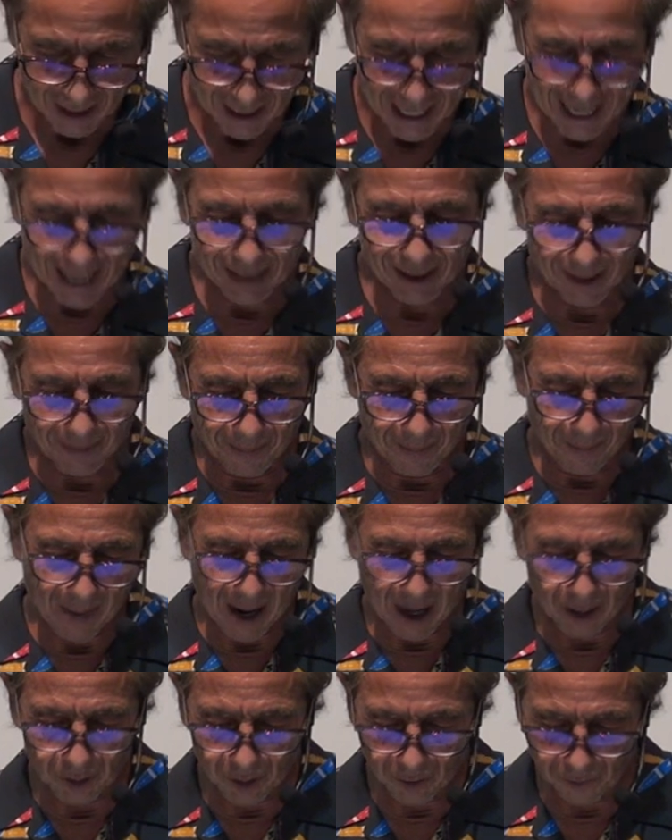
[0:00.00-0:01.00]
At the
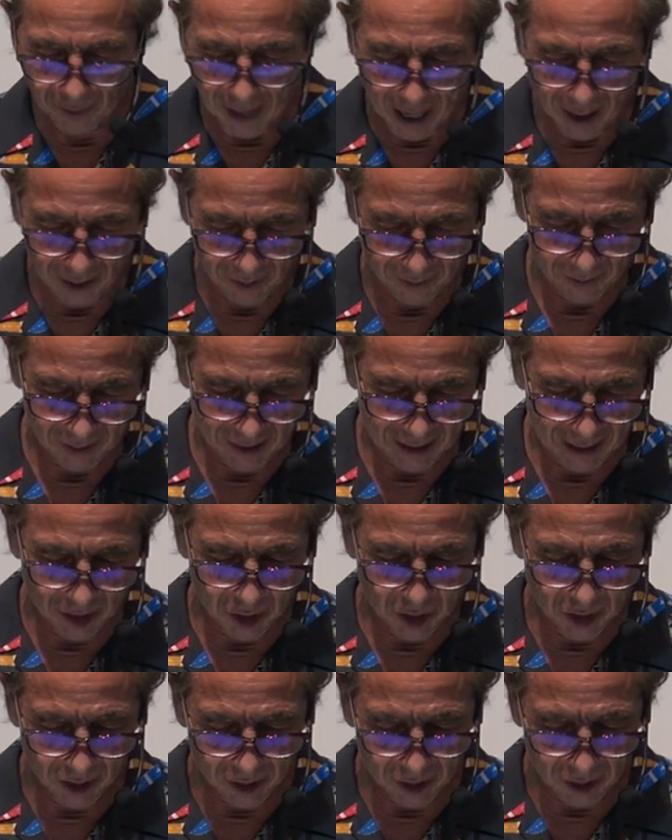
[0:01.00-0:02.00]
Mount of Olives, then
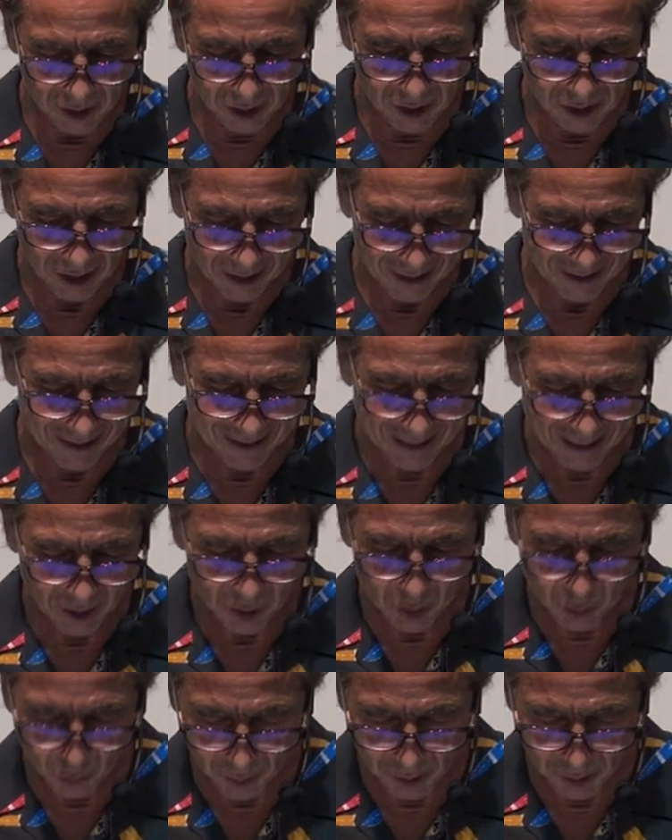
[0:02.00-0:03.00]
Jesus sent two